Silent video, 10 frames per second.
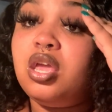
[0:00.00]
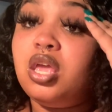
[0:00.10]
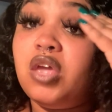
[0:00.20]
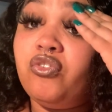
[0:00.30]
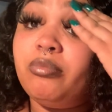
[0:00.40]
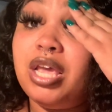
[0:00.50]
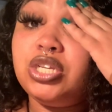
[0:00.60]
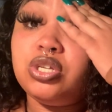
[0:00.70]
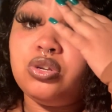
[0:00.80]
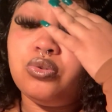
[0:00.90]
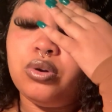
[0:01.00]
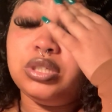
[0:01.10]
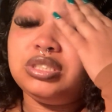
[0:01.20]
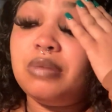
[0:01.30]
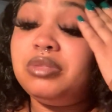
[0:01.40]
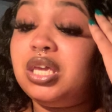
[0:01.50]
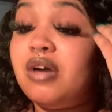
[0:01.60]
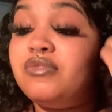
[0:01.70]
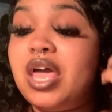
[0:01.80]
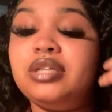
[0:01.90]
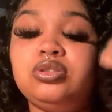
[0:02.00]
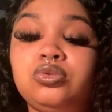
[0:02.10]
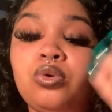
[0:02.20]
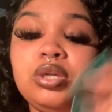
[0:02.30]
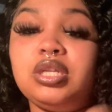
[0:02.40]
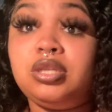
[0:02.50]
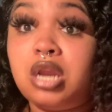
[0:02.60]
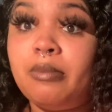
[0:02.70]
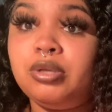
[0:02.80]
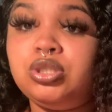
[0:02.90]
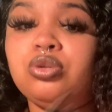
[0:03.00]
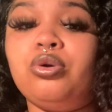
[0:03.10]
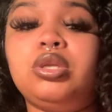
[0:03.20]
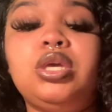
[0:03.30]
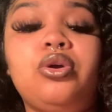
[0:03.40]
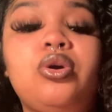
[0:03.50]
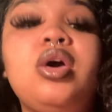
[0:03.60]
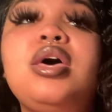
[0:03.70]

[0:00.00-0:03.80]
information or something of that sort that I mentioned earlier.